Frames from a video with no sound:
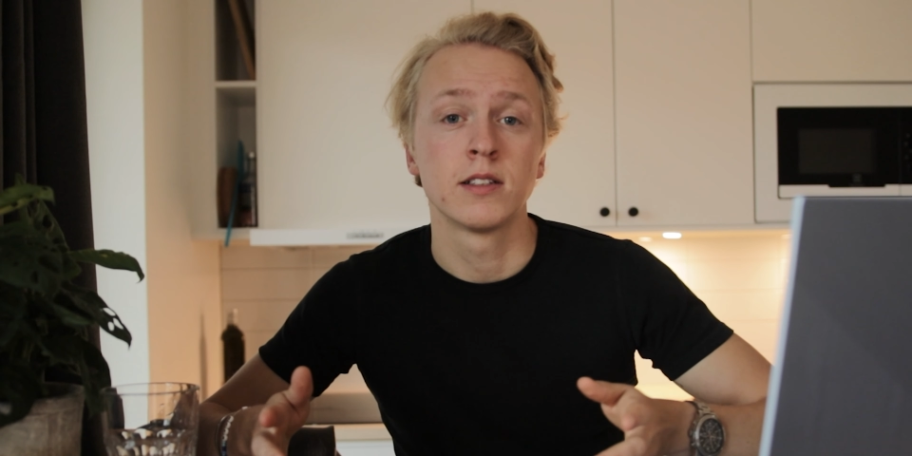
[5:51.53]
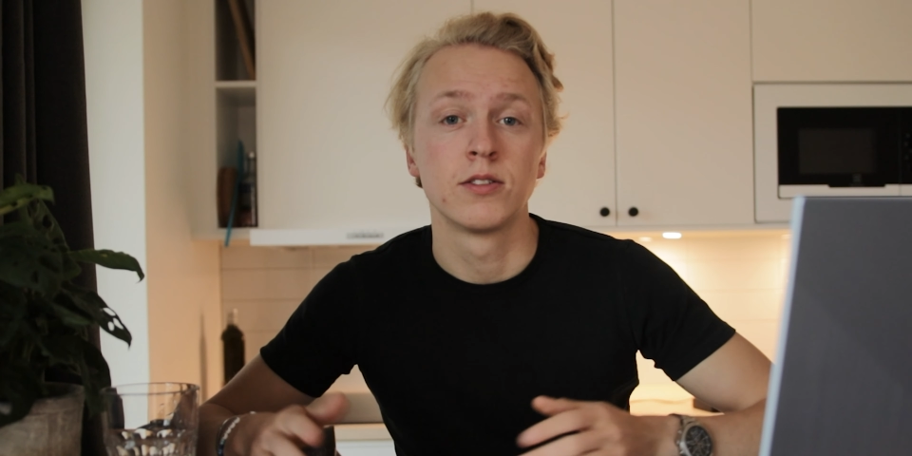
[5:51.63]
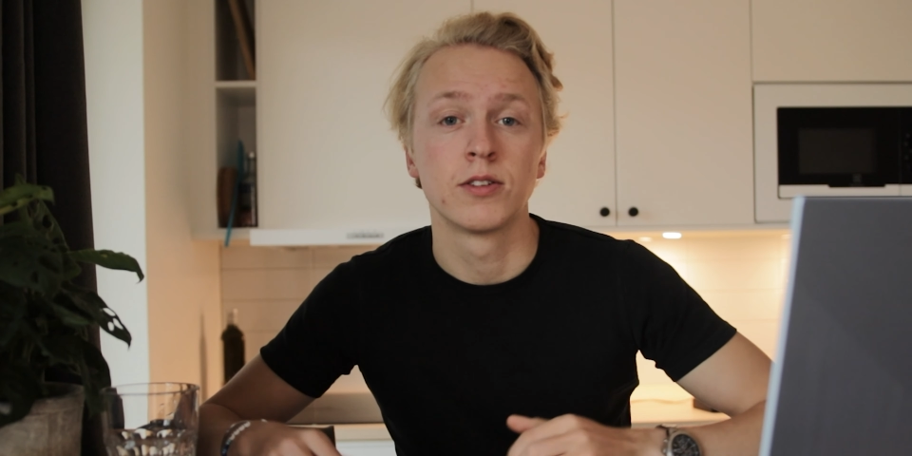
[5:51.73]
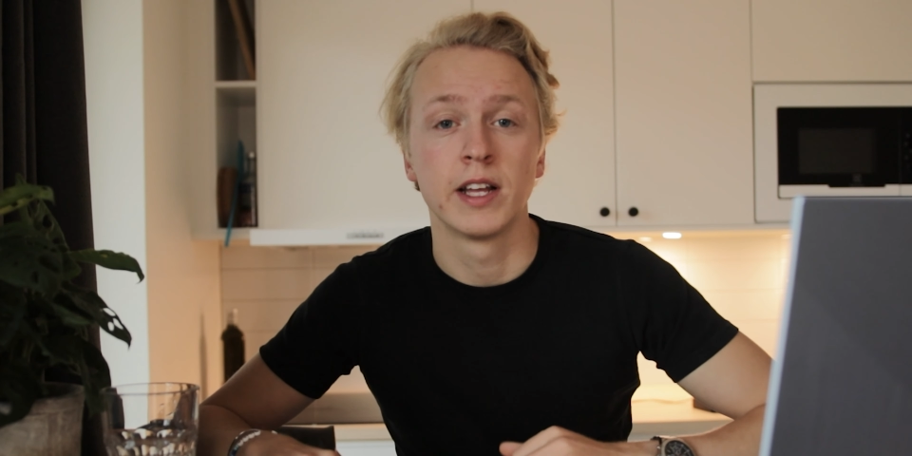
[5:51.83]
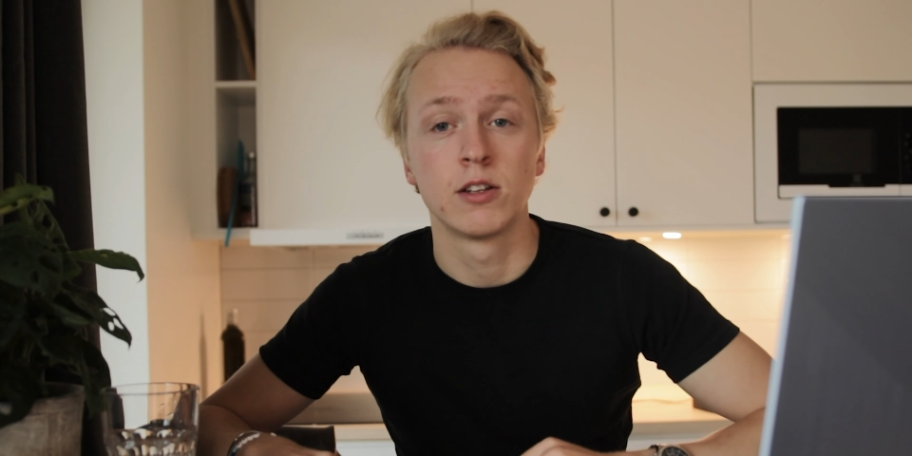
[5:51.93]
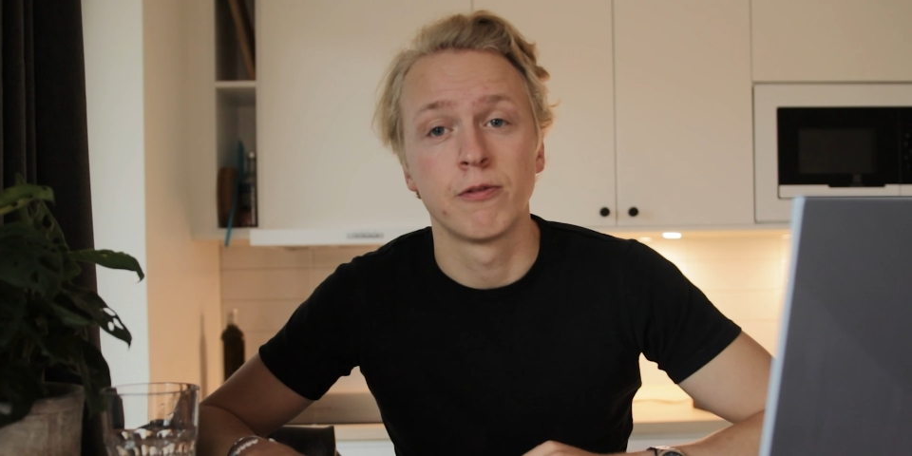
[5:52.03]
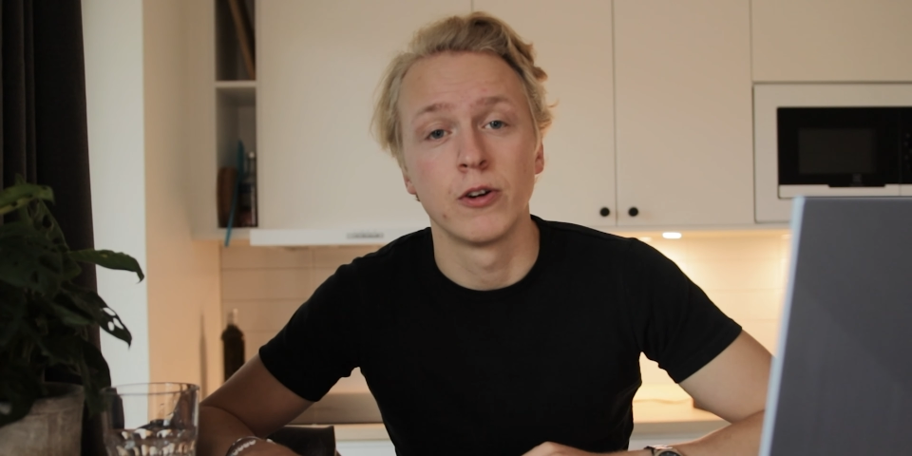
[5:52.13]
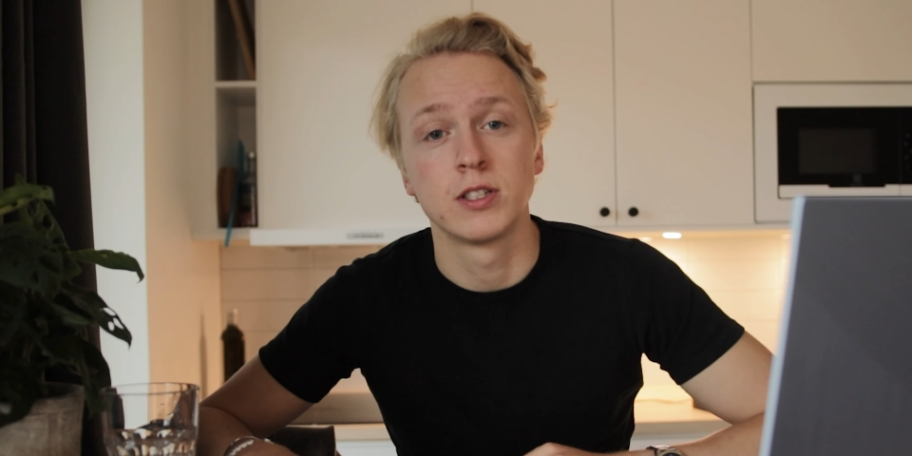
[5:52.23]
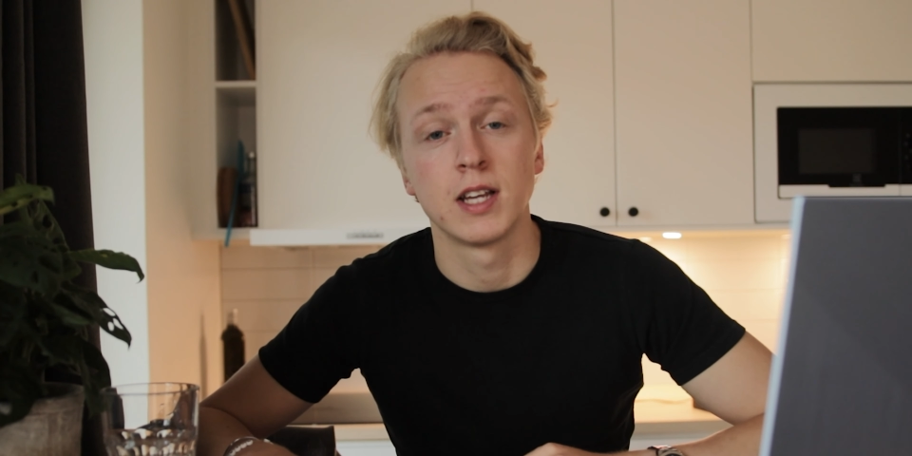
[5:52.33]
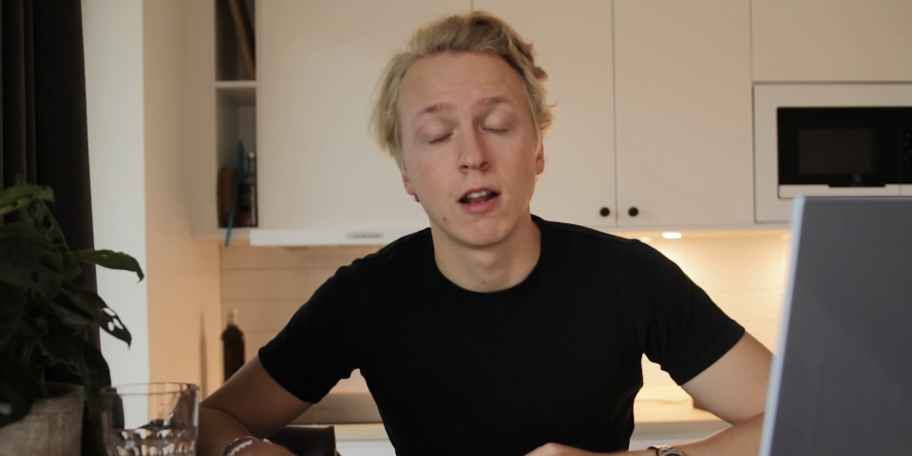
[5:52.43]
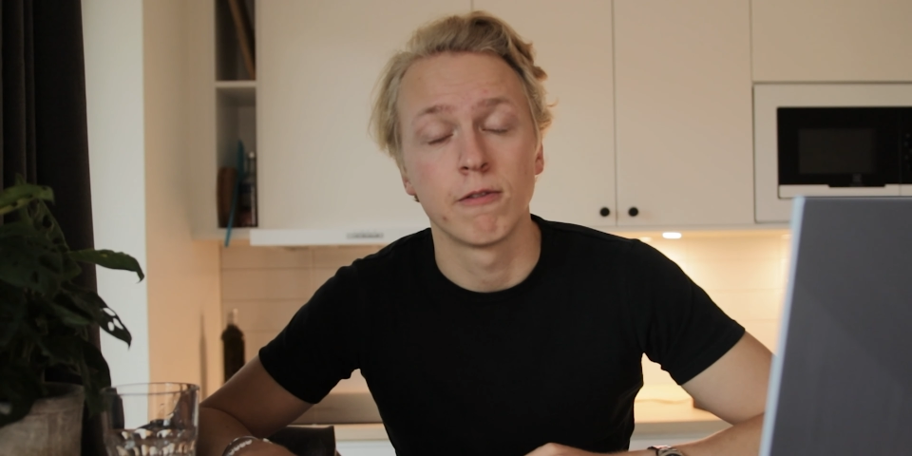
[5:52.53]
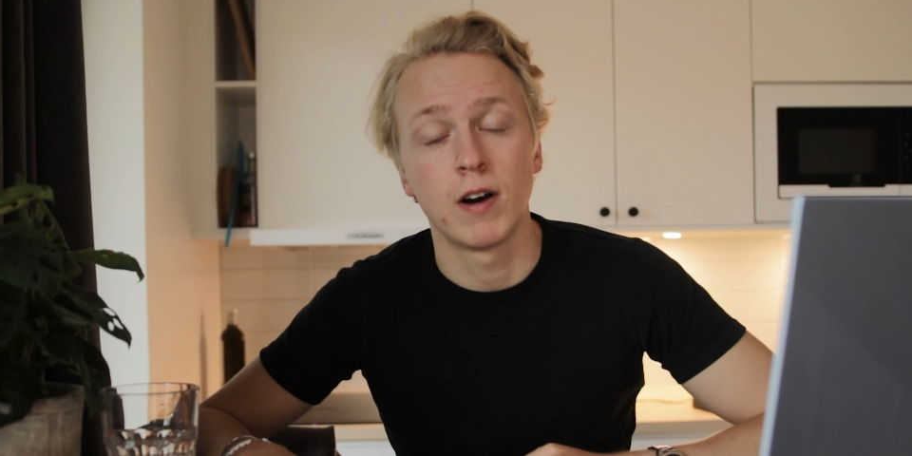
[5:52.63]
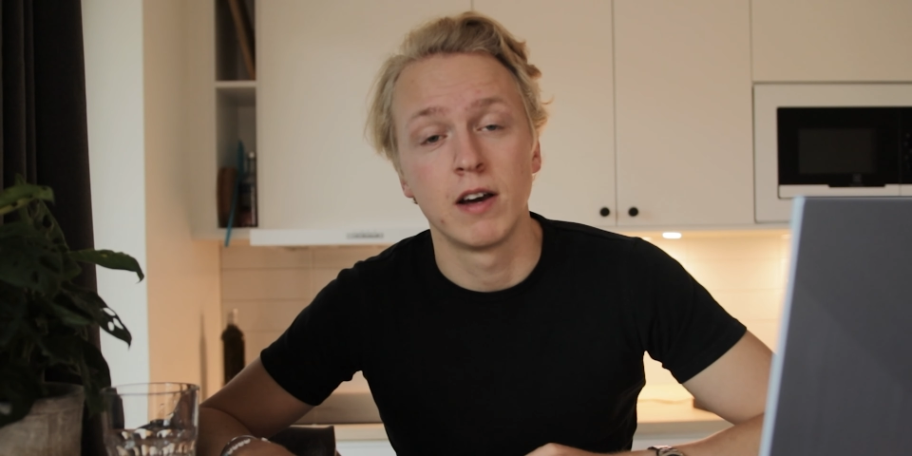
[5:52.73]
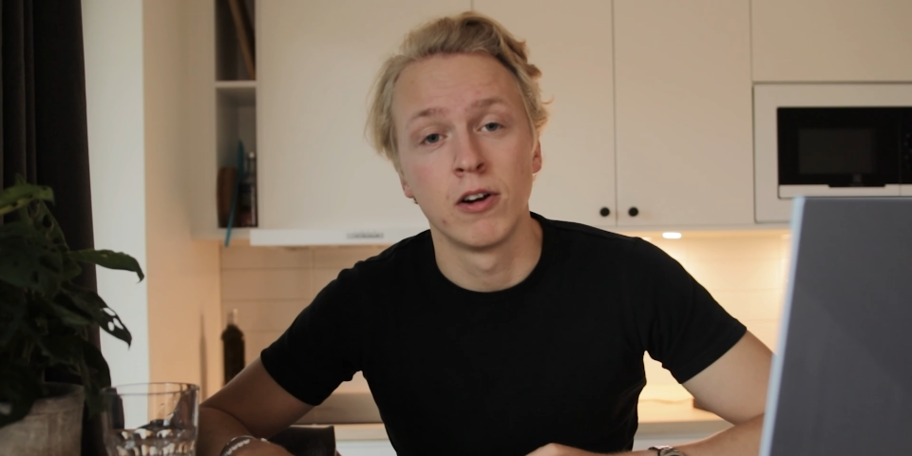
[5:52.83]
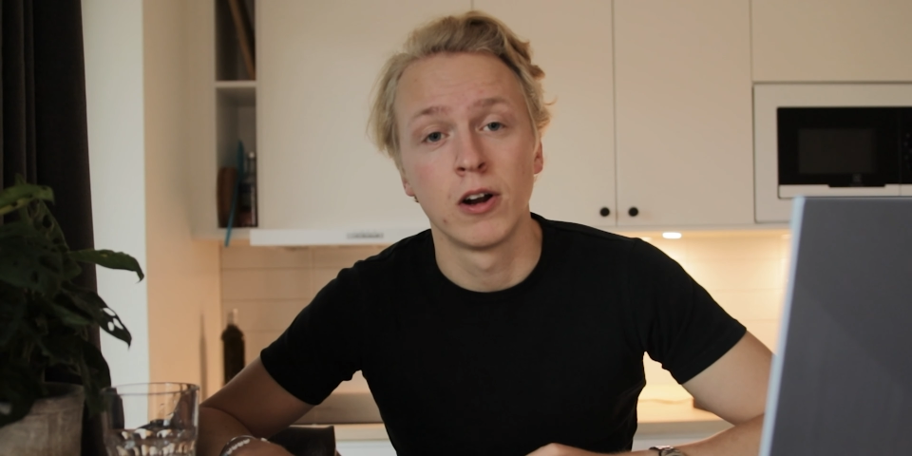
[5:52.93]
to get your first sale on
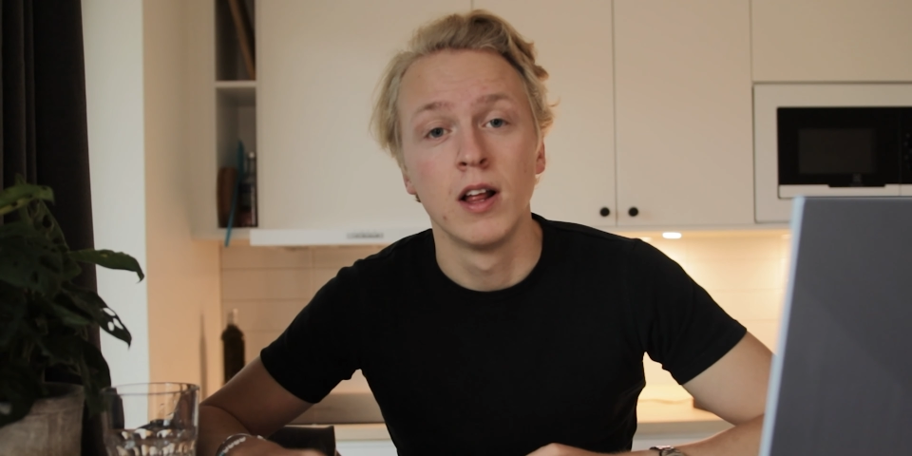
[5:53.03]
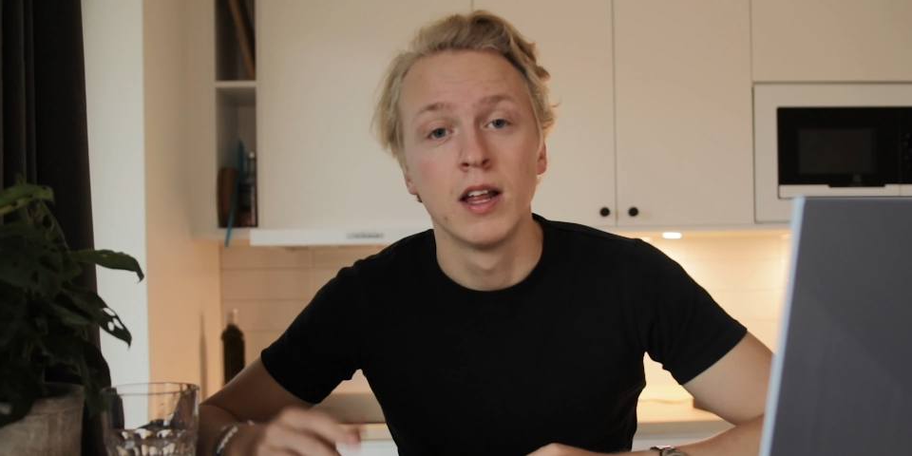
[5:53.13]
Fiverr,